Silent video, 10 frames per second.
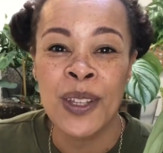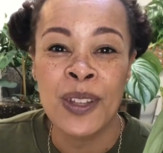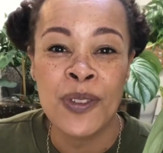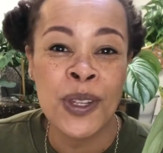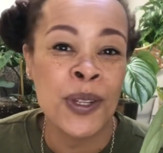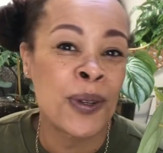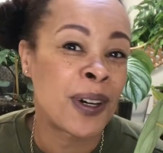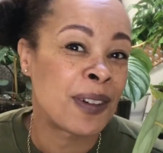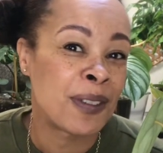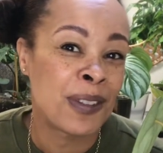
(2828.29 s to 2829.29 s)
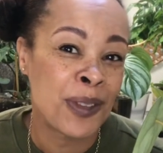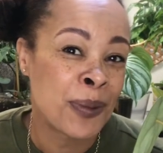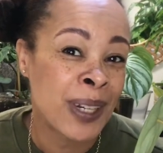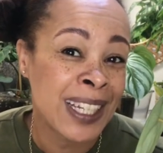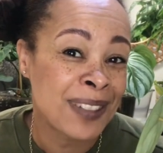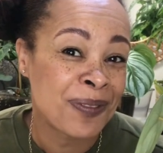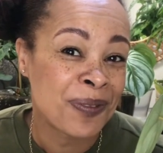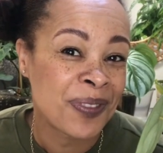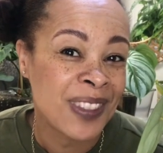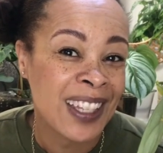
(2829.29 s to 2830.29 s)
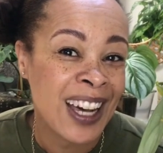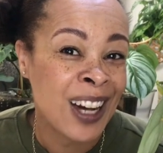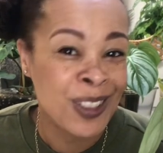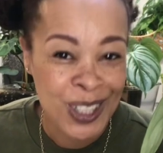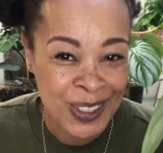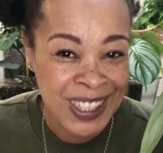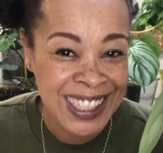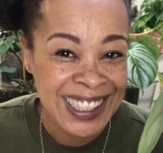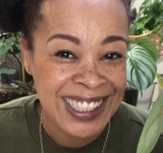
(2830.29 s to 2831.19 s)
If you want it, I'll do it.